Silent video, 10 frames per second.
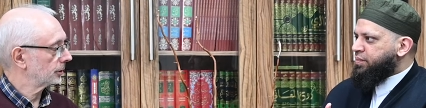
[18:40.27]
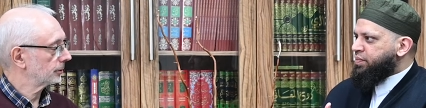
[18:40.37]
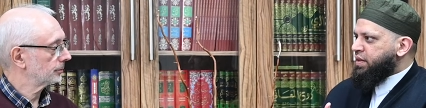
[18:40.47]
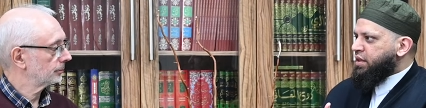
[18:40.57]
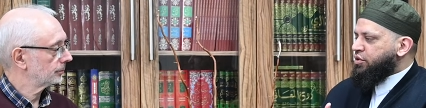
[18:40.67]

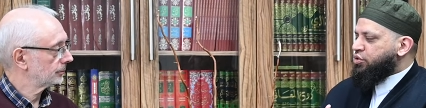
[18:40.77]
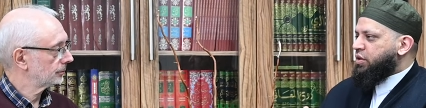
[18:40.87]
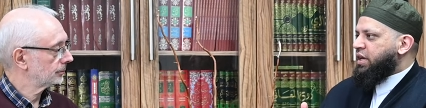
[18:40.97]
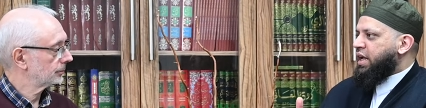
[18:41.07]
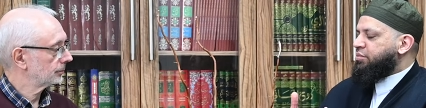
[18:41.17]
Speaker 1: Right.
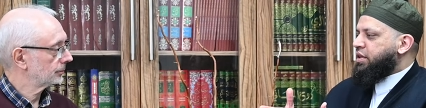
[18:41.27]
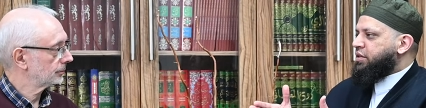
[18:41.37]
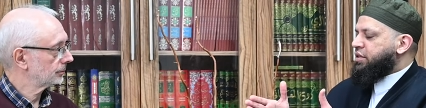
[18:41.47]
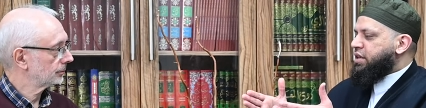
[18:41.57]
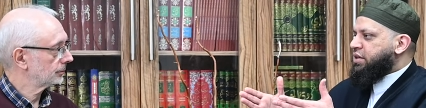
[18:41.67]
To claim
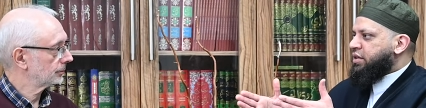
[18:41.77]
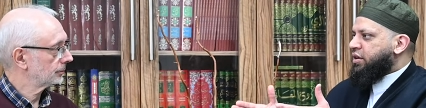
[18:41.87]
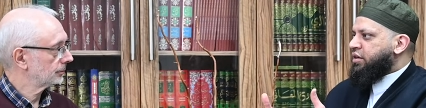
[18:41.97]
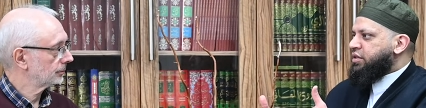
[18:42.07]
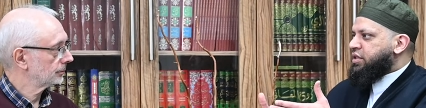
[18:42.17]
that that
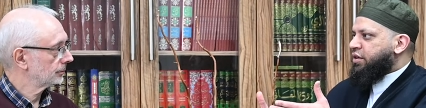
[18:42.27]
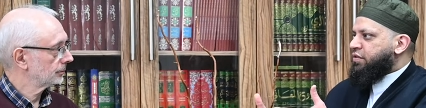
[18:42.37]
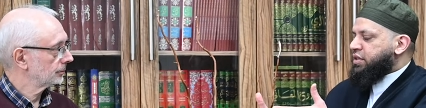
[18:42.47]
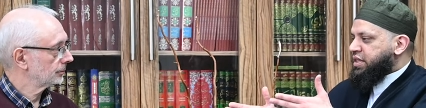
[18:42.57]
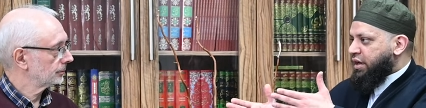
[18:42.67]
eternal
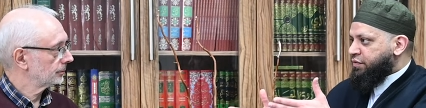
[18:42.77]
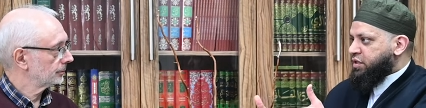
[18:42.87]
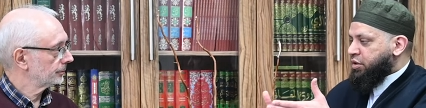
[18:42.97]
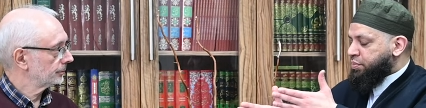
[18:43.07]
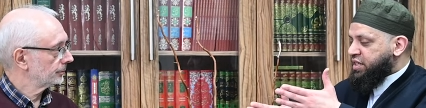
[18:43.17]
self,
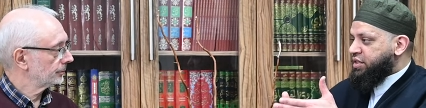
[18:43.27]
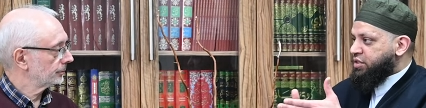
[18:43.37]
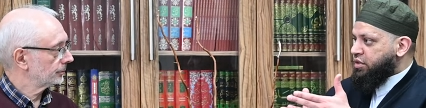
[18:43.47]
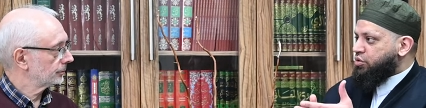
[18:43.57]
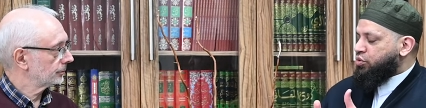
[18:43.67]

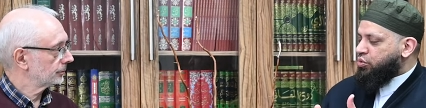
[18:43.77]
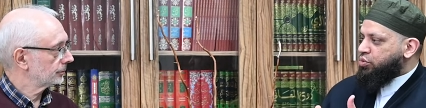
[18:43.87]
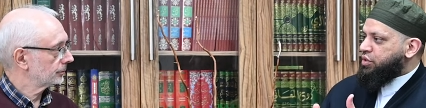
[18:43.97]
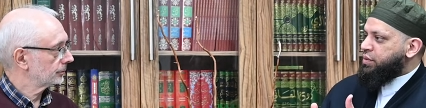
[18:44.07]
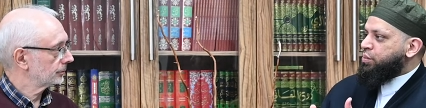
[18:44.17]
self-subsistent
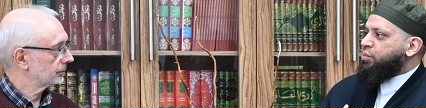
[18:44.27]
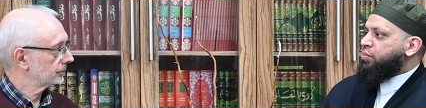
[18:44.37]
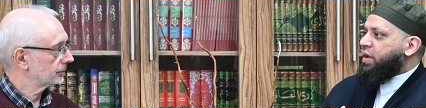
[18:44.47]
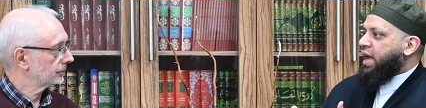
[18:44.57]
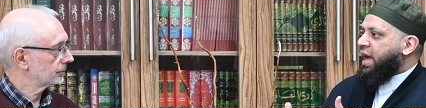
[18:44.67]
cause
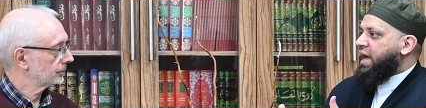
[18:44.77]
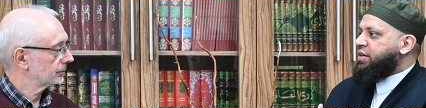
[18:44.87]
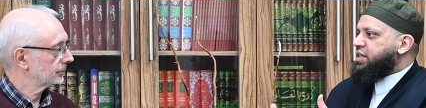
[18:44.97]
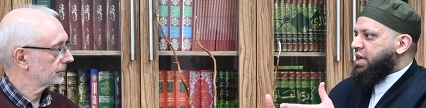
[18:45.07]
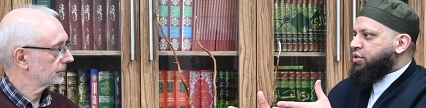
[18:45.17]

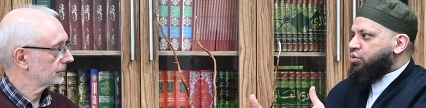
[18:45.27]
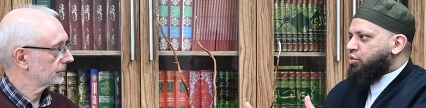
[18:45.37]
has a